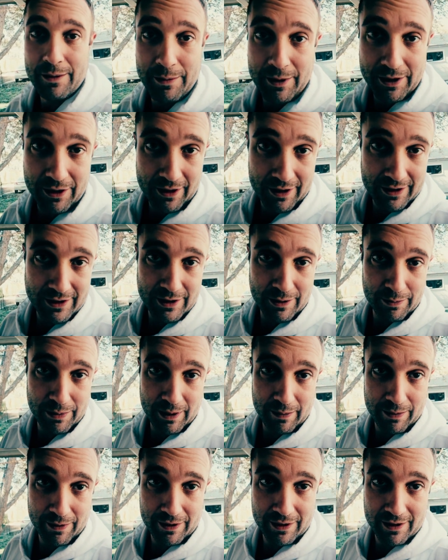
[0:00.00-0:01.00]
Be talking to some
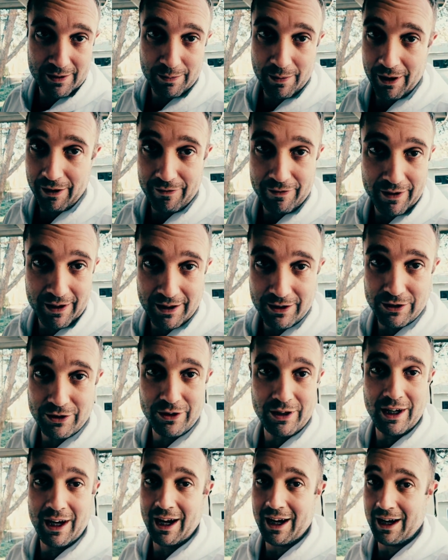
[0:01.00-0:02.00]
people in this motherfucking street.